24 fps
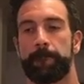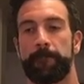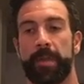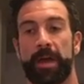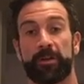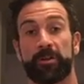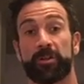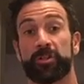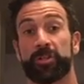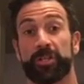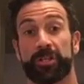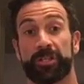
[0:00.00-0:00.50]

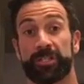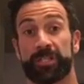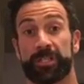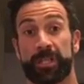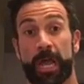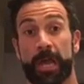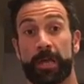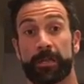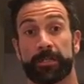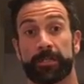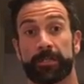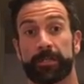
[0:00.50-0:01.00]
better
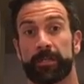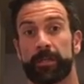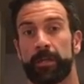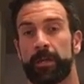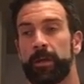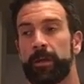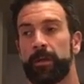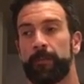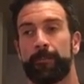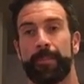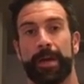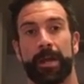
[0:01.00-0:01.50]
success,
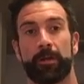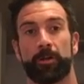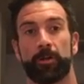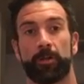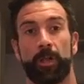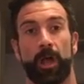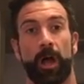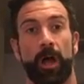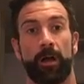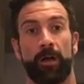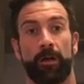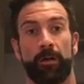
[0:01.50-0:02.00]
better
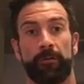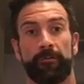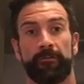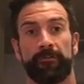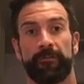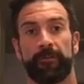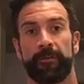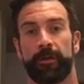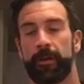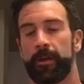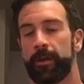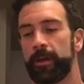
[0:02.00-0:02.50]

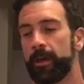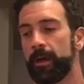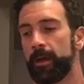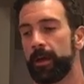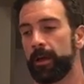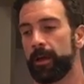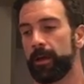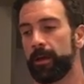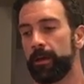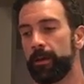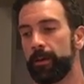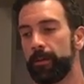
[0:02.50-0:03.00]
love,
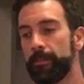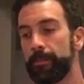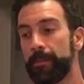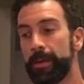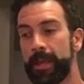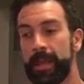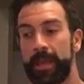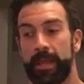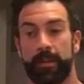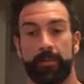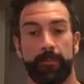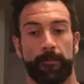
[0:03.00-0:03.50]

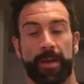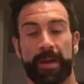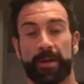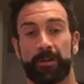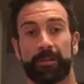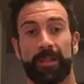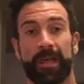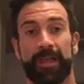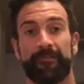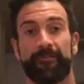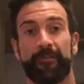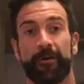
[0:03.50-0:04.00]
and a
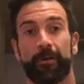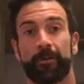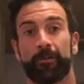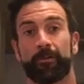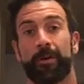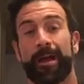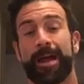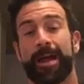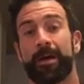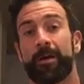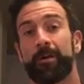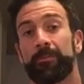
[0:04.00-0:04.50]
better life all
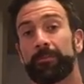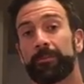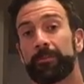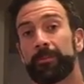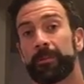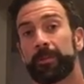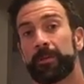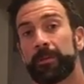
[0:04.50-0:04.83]
around.